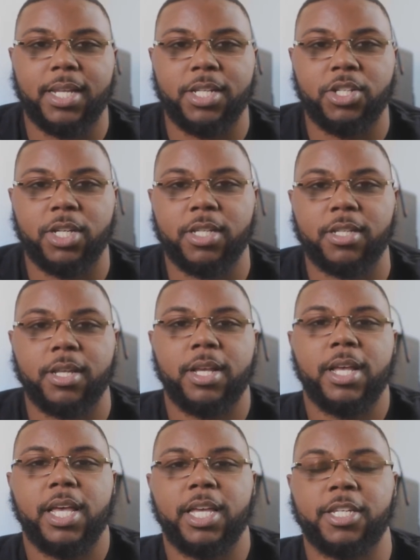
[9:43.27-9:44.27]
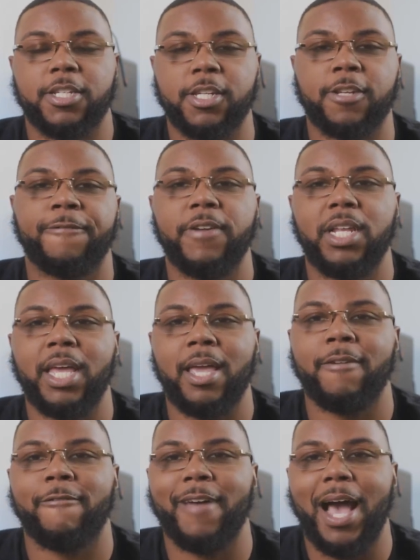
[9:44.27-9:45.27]
it's just feeling
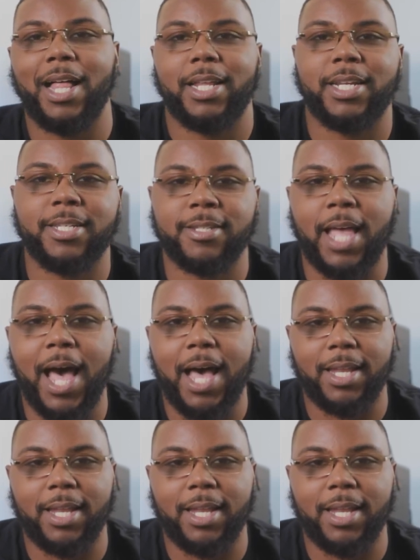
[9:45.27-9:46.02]
invalid inside.